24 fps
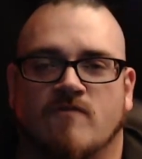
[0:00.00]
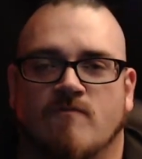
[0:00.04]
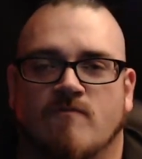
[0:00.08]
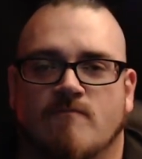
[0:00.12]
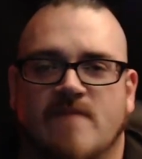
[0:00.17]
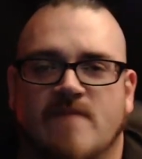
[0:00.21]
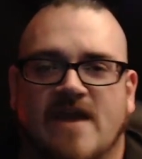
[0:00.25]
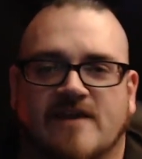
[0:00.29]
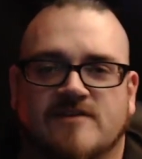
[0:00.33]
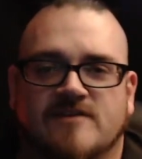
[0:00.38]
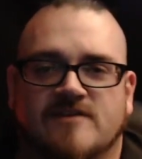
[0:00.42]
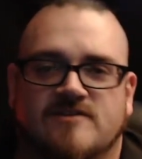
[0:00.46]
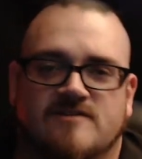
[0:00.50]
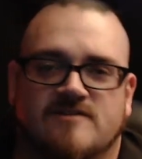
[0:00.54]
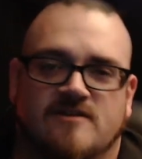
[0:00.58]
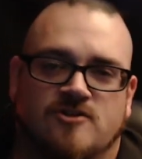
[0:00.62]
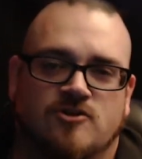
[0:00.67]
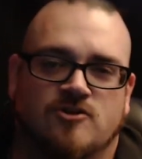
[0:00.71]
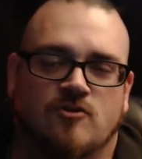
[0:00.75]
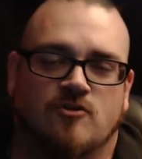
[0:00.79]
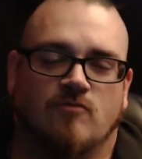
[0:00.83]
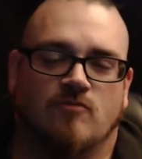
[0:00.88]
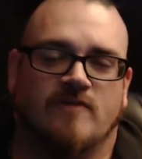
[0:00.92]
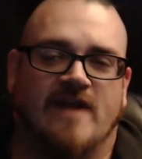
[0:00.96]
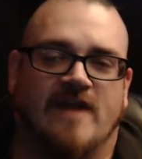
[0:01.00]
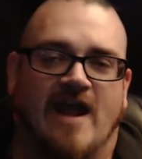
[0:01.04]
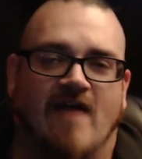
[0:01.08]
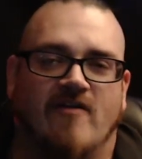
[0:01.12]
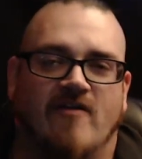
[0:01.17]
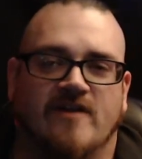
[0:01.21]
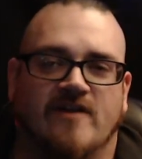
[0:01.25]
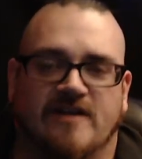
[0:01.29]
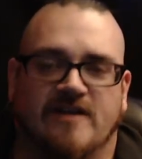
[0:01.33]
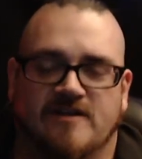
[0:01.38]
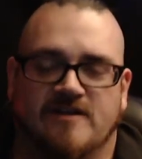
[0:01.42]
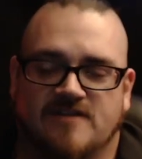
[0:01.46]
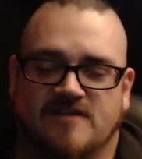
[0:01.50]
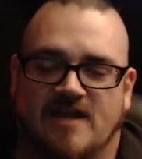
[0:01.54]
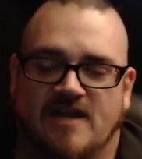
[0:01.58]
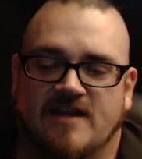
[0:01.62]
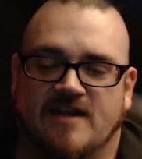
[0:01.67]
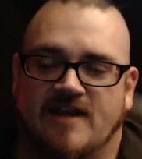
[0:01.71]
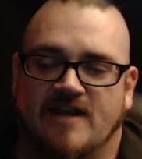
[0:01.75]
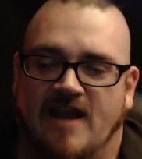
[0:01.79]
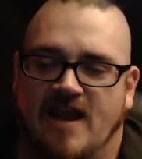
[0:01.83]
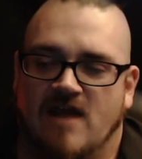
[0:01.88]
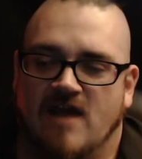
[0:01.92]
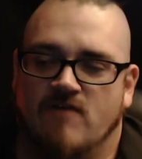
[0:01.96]
mix the two realities
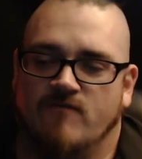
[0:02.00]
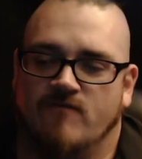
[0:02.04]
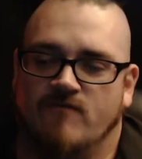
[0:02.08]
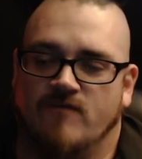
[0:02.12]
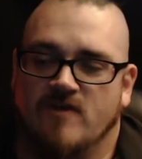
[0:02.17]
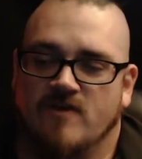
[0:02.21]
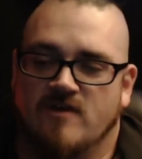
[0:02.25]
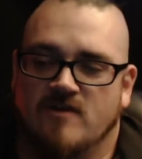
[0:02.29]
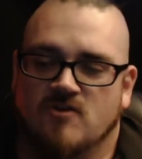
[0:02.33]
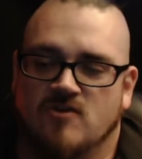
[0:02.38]
and have